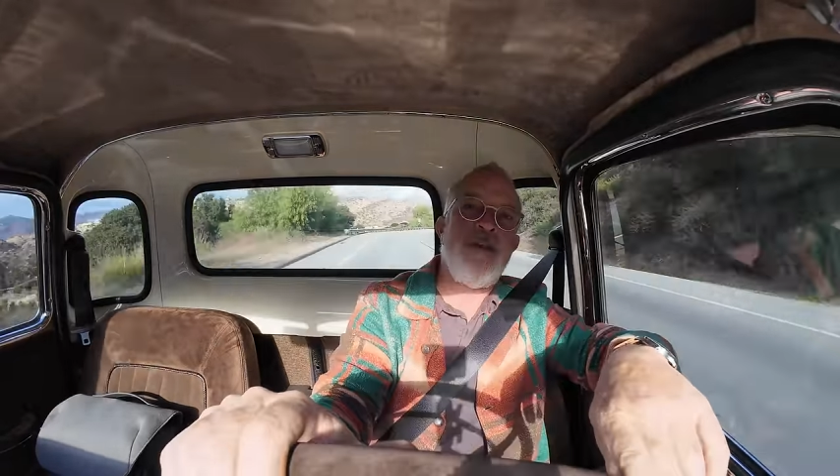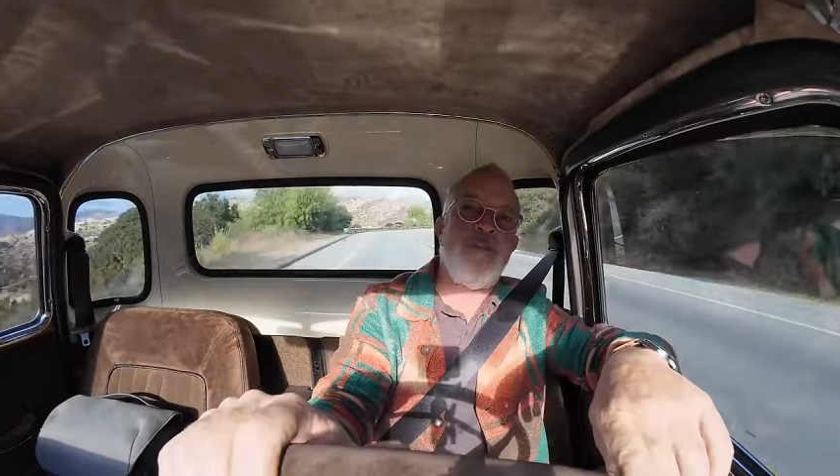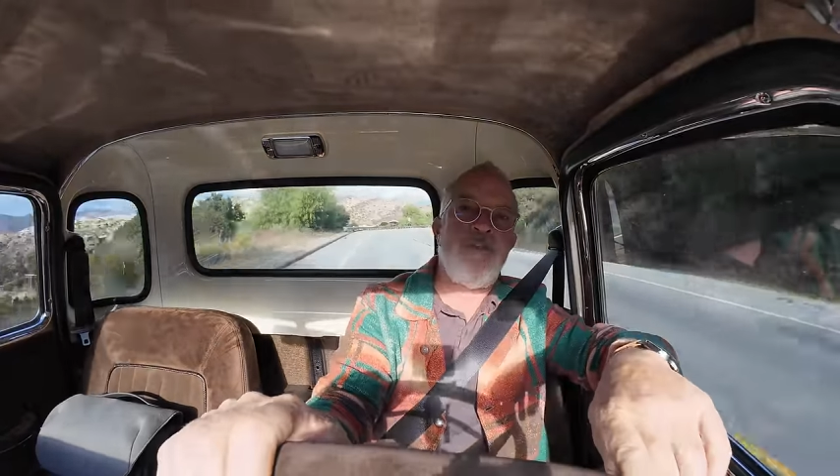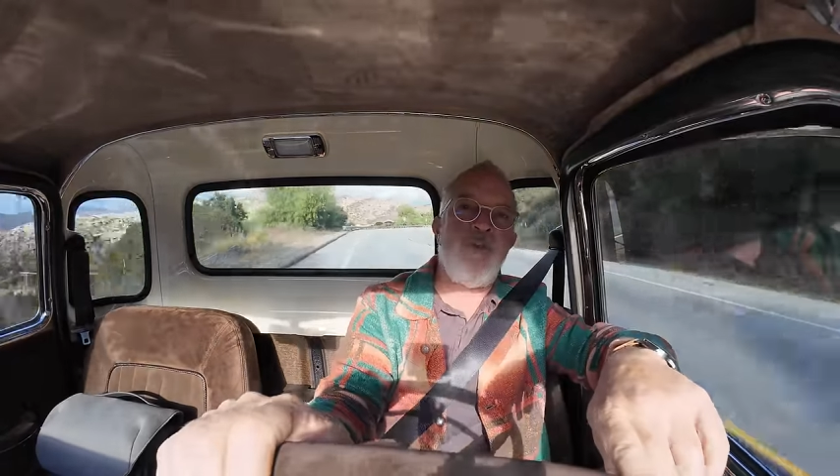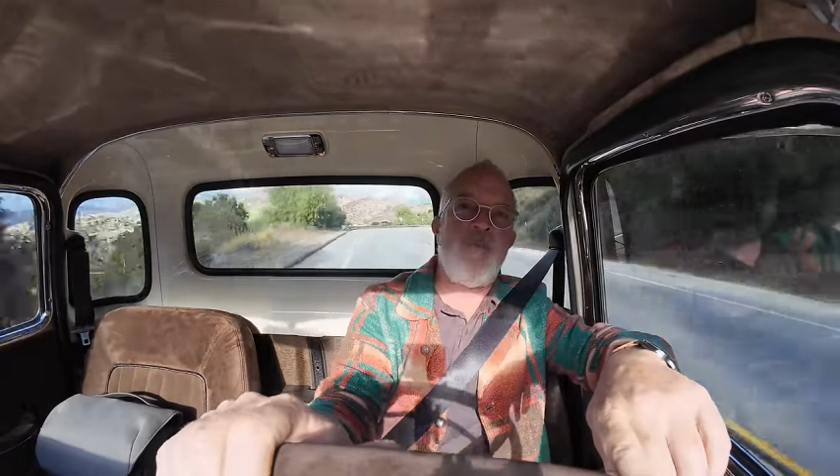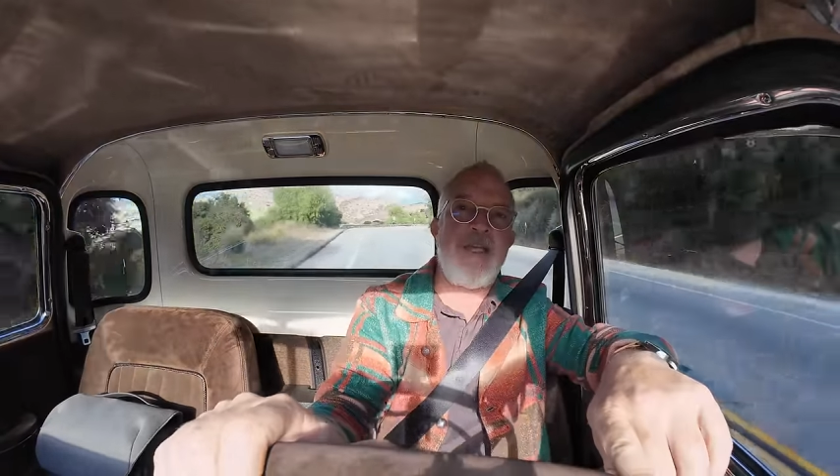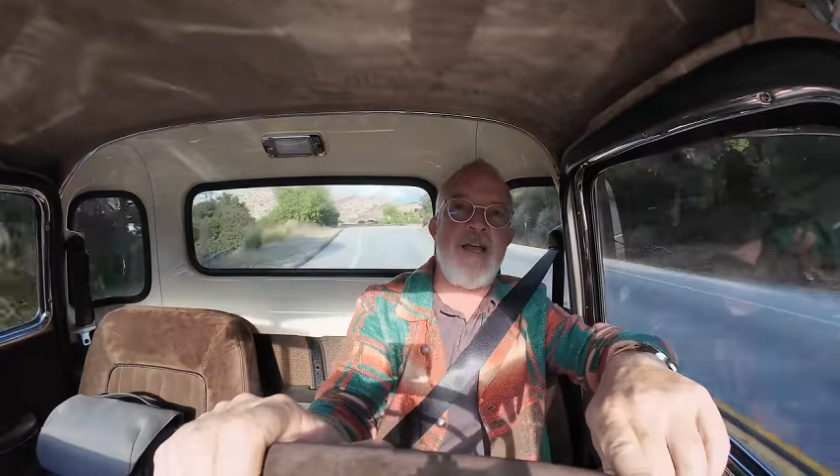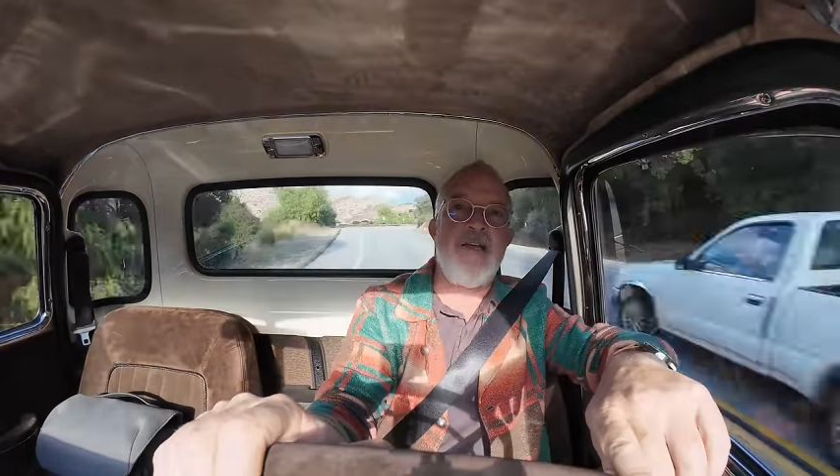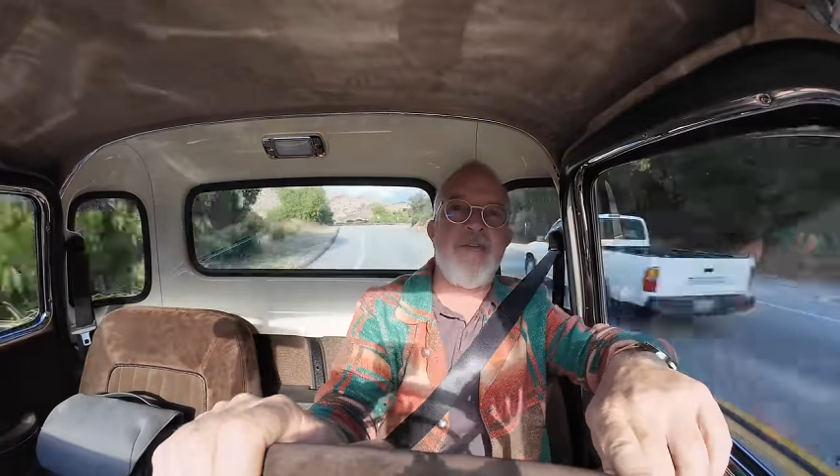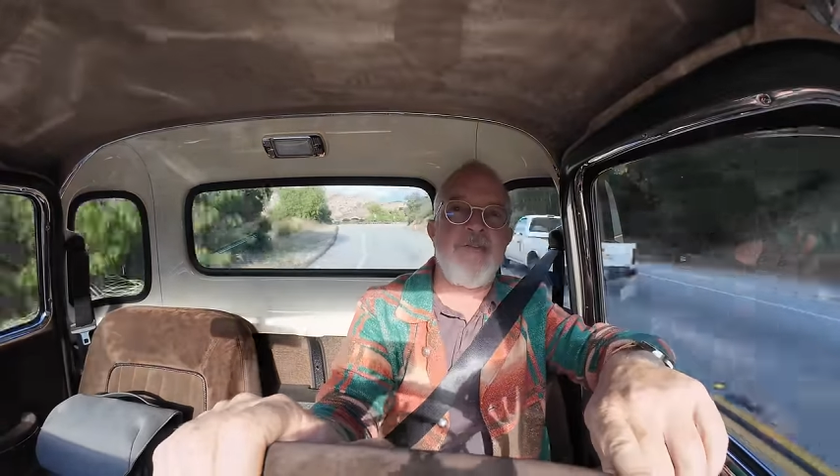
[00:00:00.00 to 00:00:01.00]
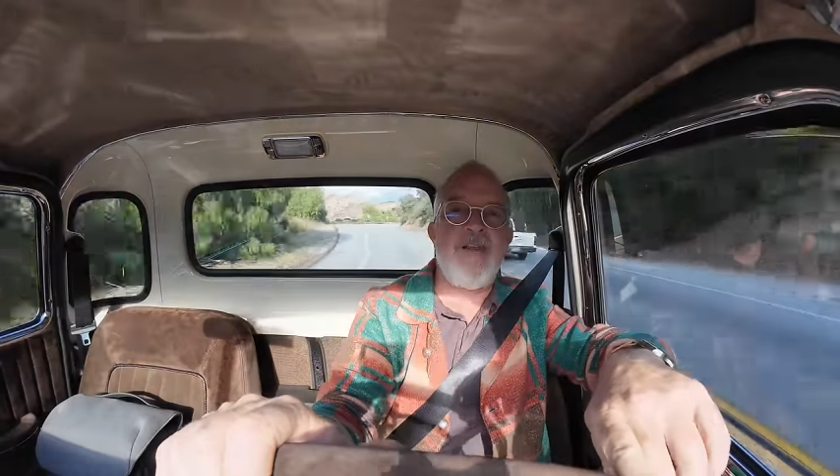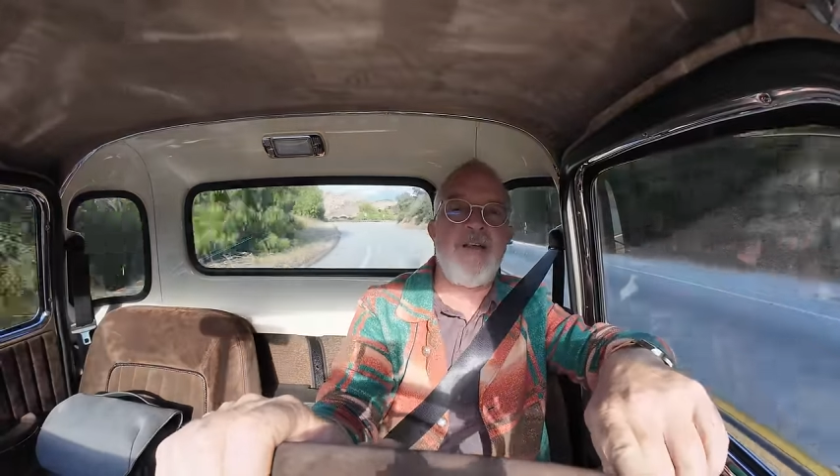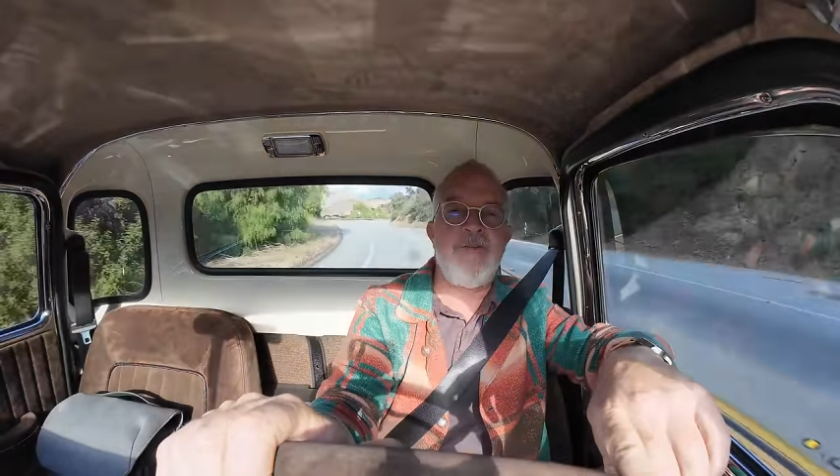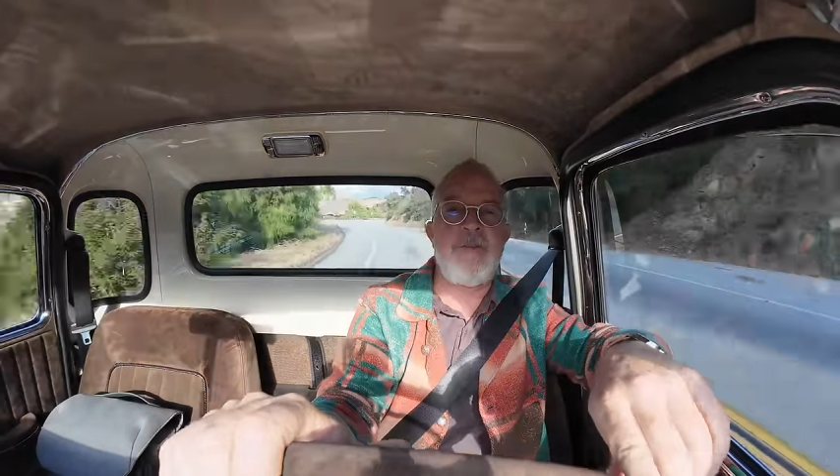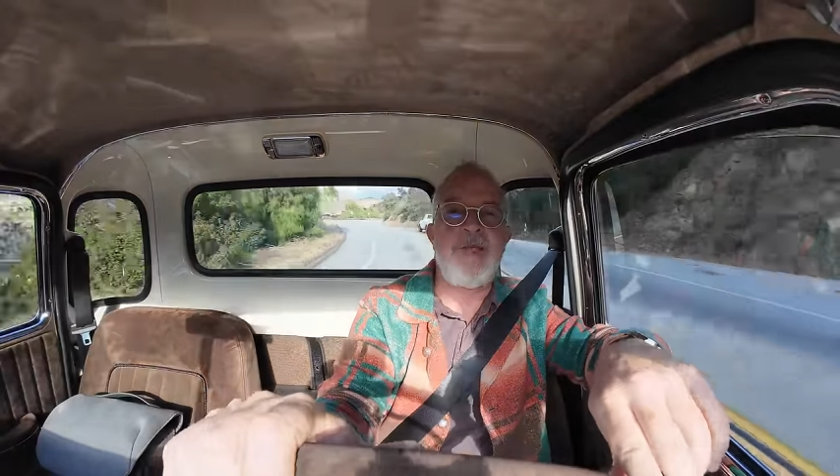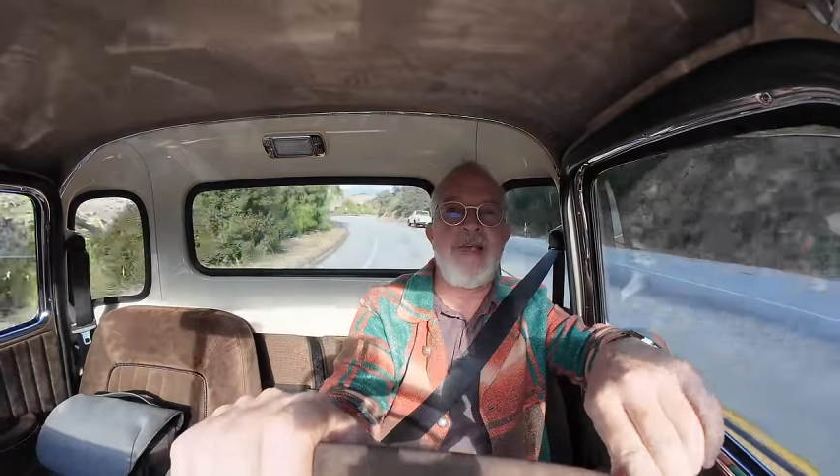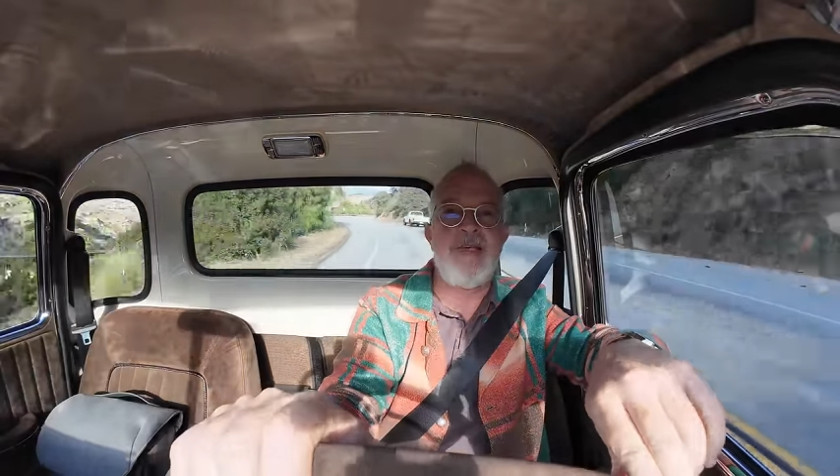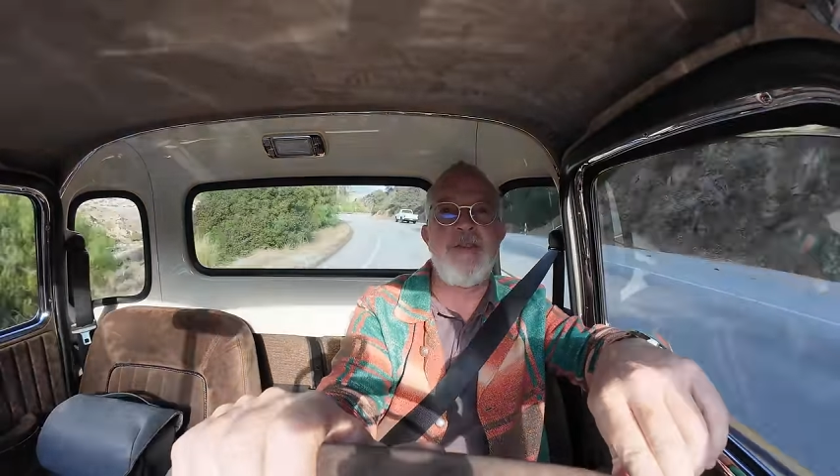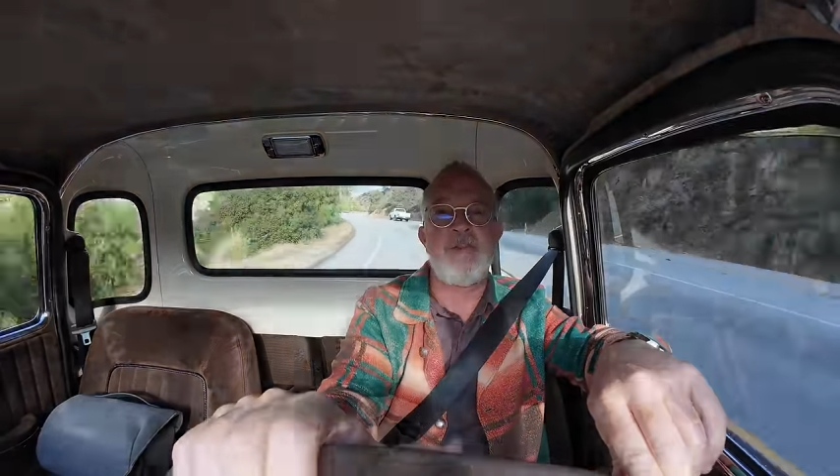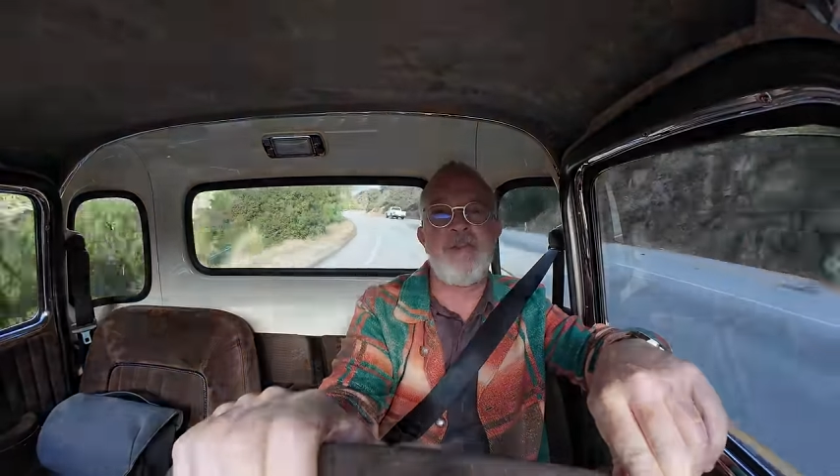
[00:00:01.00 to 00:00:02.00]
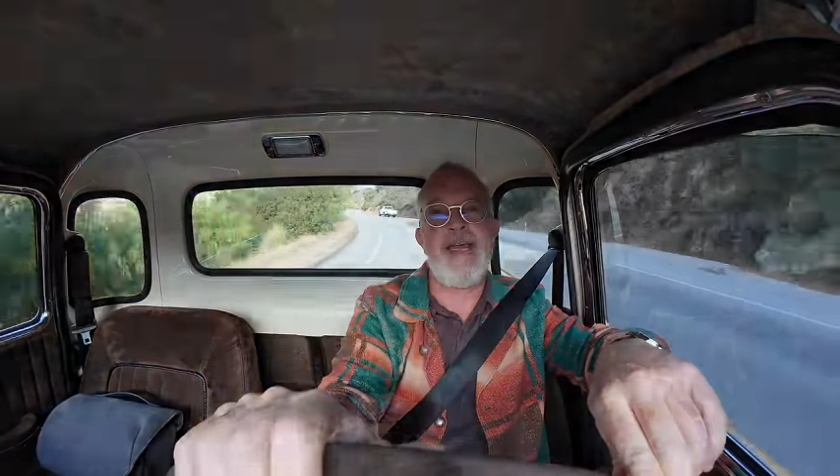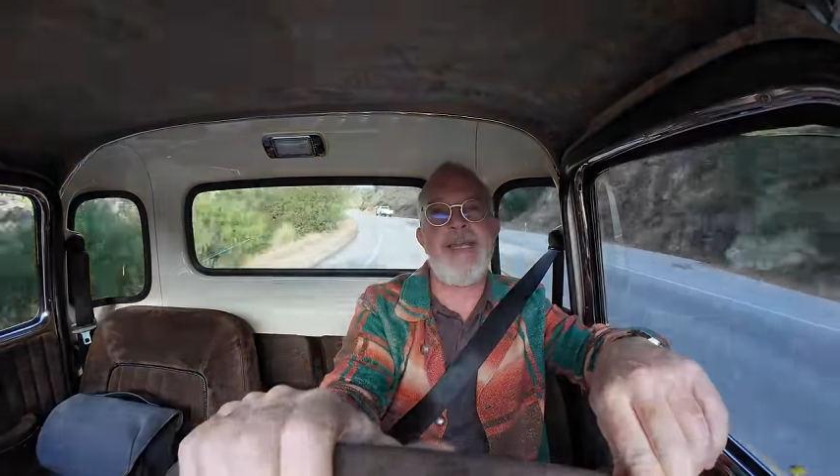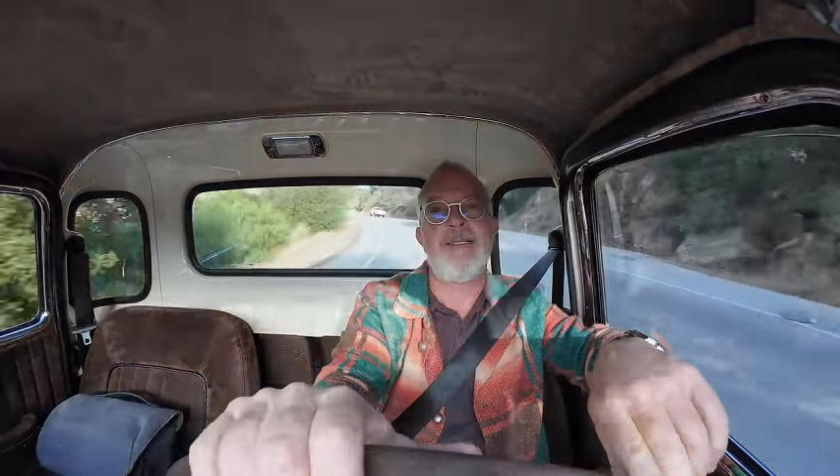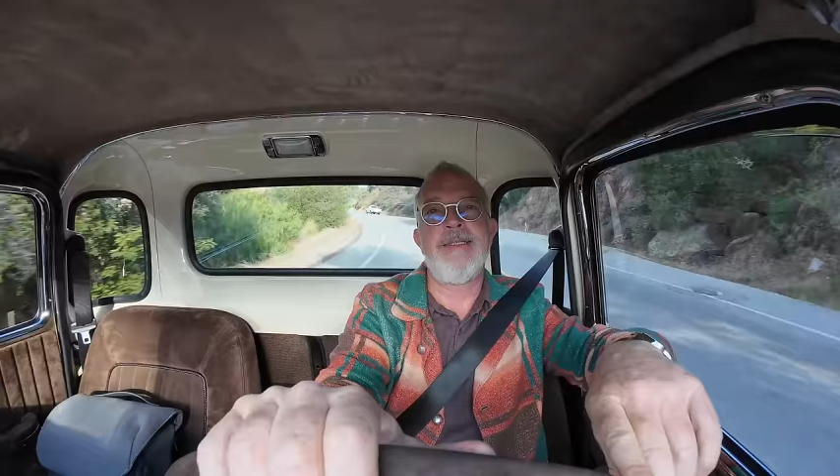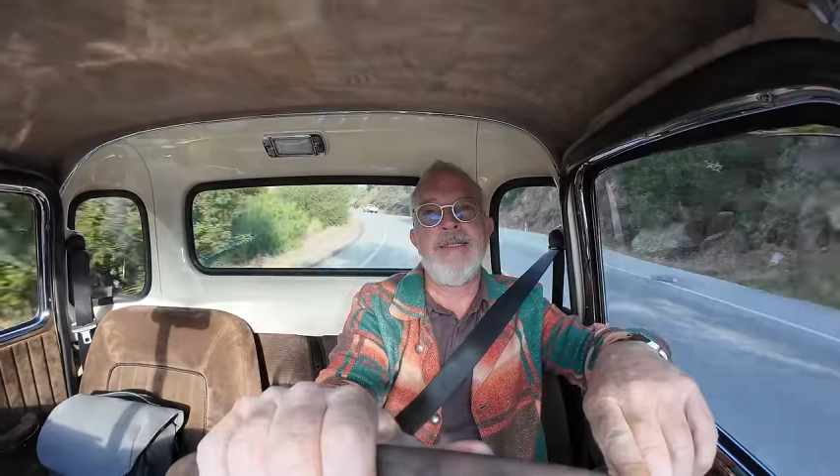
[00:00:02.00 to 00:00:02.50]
So be kind to yourselves, be kind to the planet,